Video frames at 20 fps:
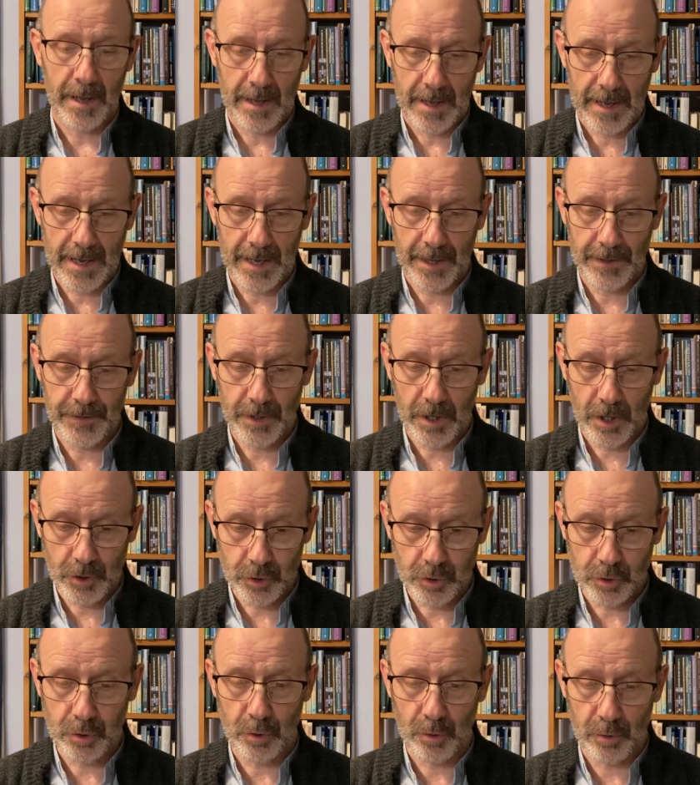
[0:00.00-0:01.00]
and
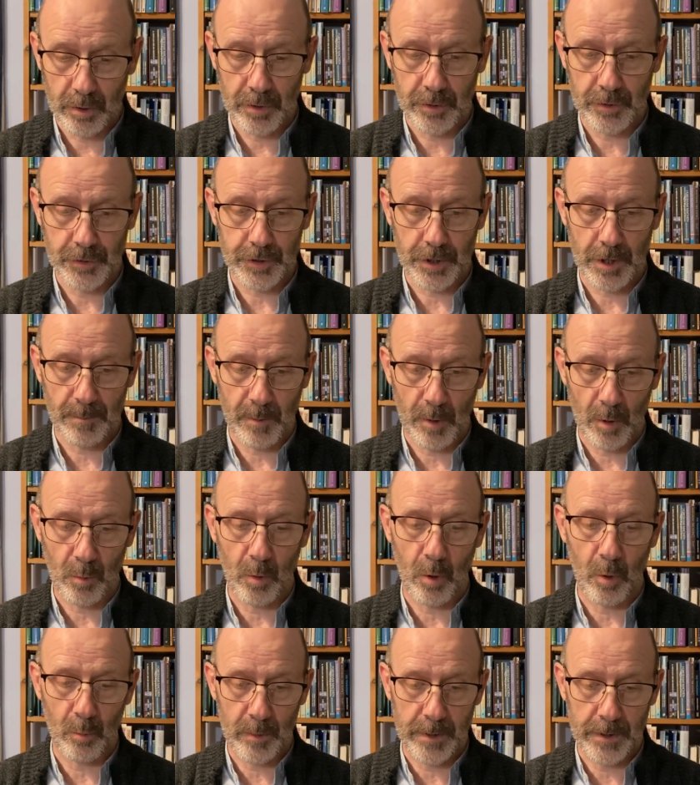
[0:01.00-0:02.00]
assurance about
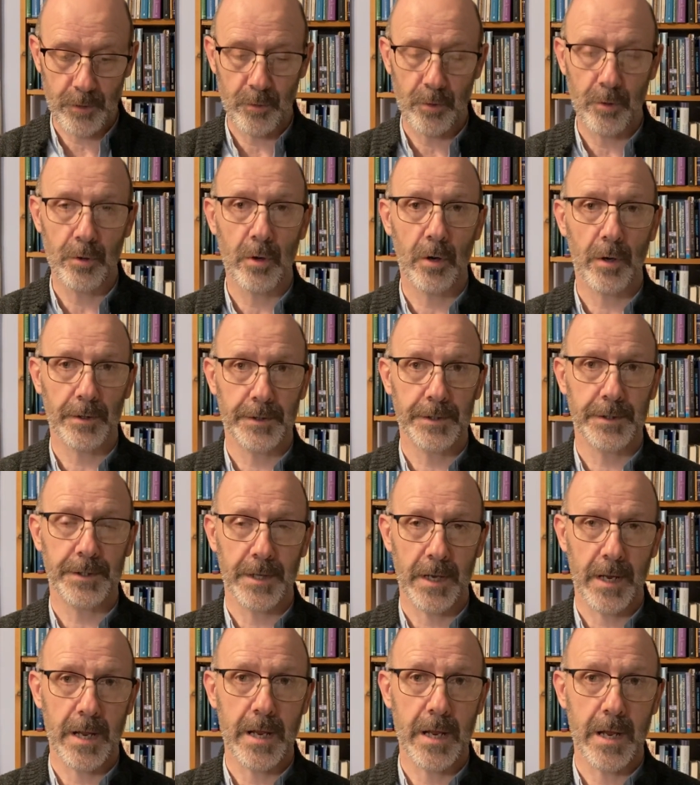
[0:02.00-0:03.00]
what we do not
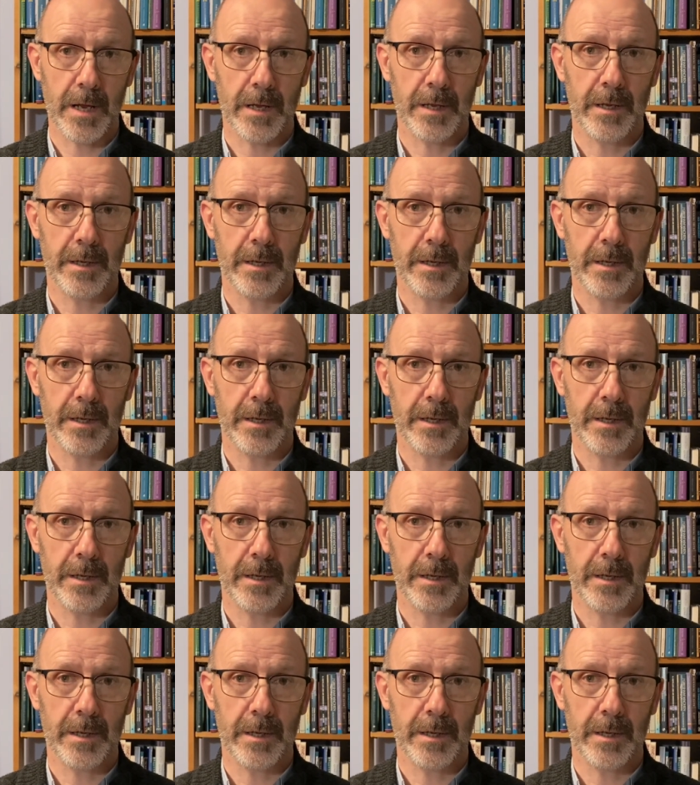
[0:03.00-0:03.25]
see.